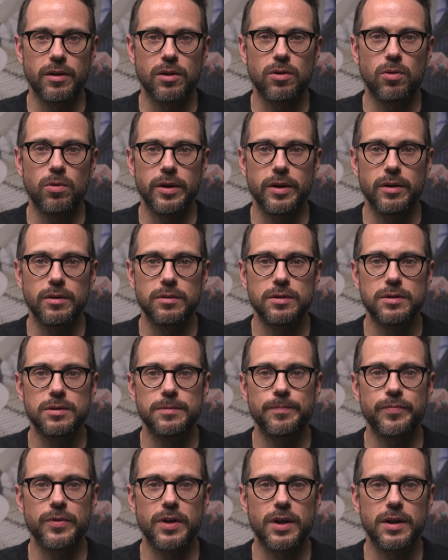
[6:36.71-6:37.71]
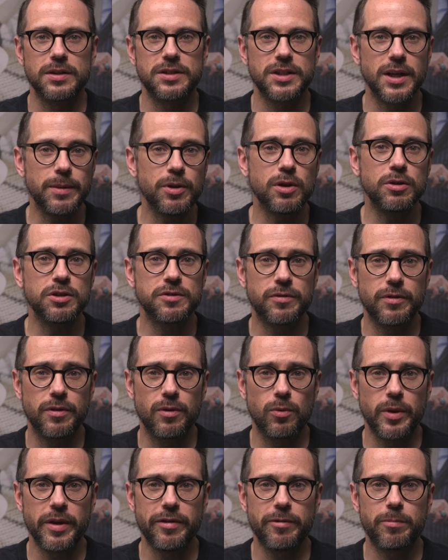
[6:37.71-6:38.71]
the Koios. Uh, same goes for
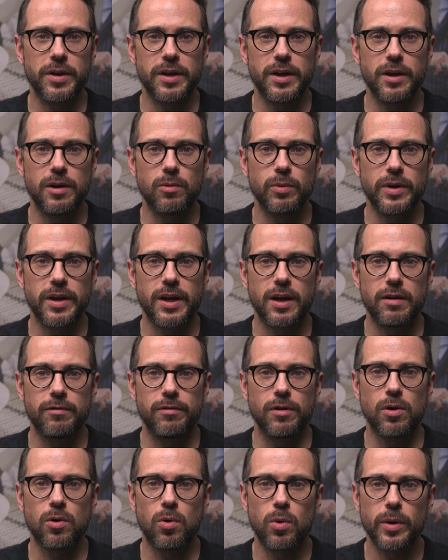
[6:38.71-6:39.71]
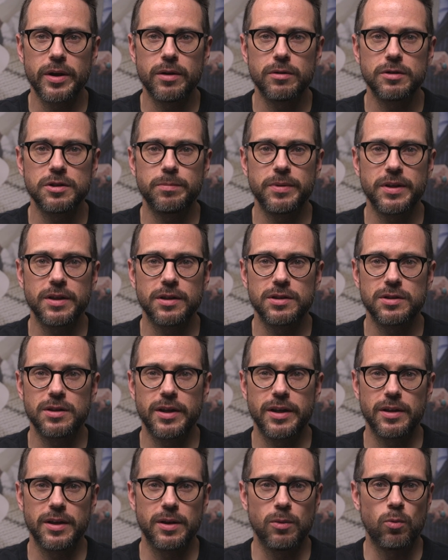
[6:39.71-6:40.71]
the width, but here we have the Koios being
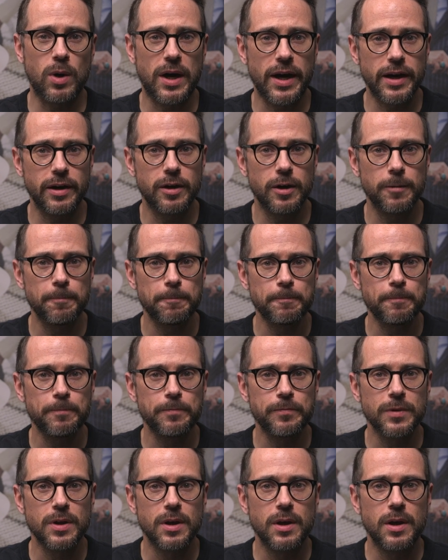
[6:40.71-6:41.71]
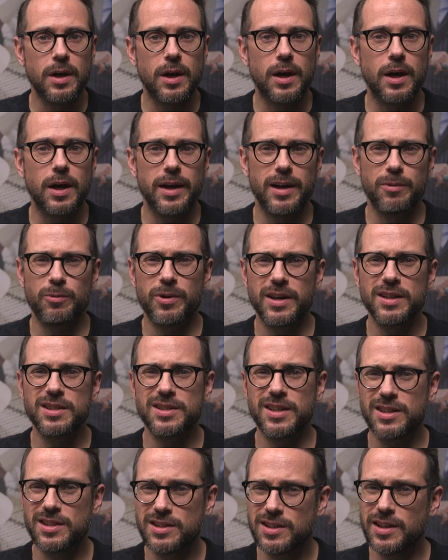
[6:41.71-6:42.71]
slightly wider. Uh, and when I
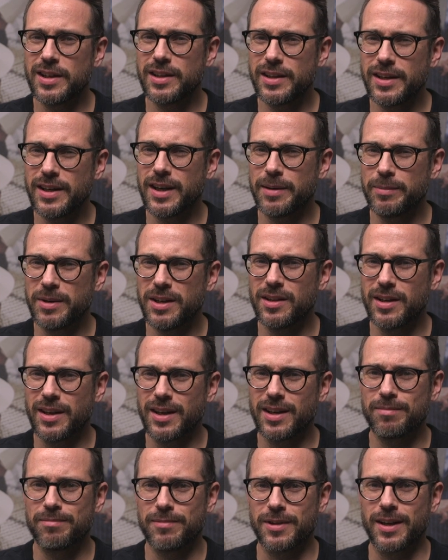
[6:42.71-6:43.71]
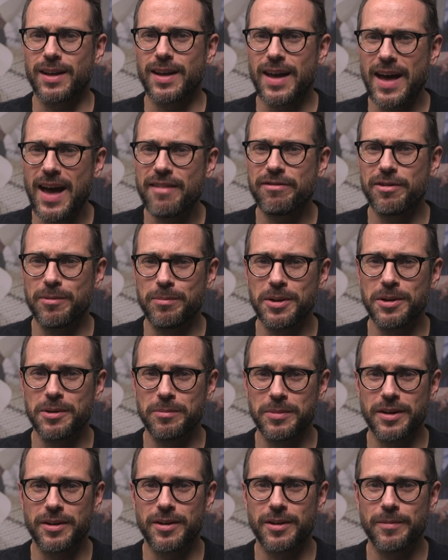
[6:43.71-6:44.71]
say slightly, I mean like, like half a
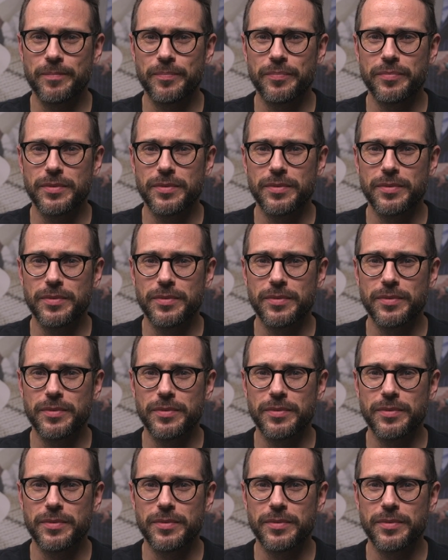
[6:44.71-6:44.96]
millimeter.